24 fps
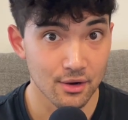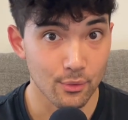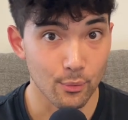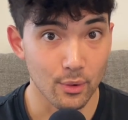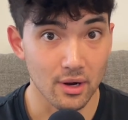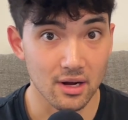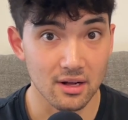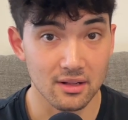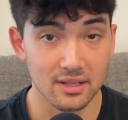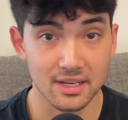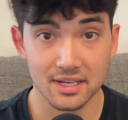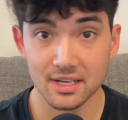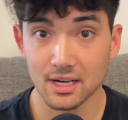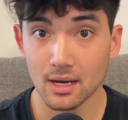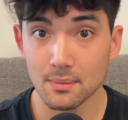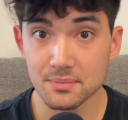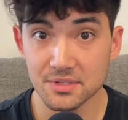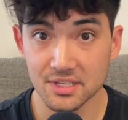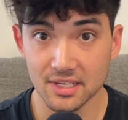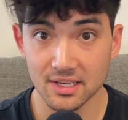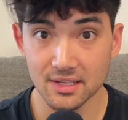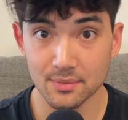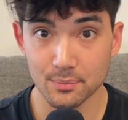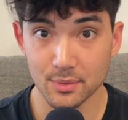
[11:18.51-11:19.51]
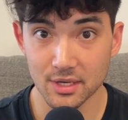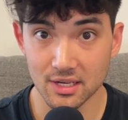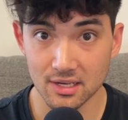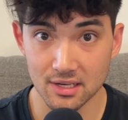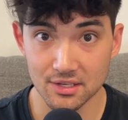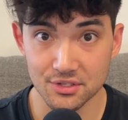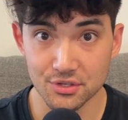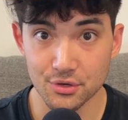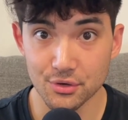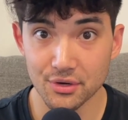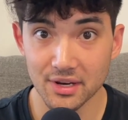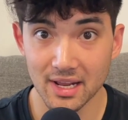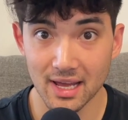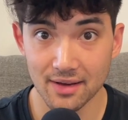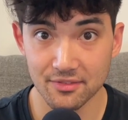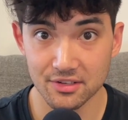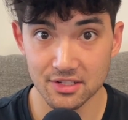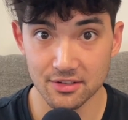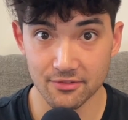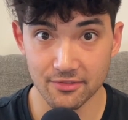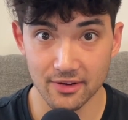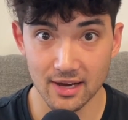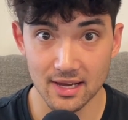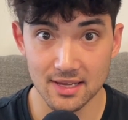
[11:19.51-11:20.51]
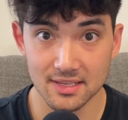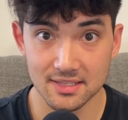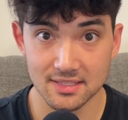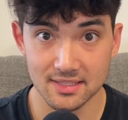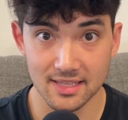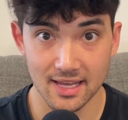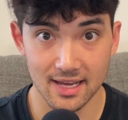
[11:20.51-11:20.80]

Well, it comes in because you can have a device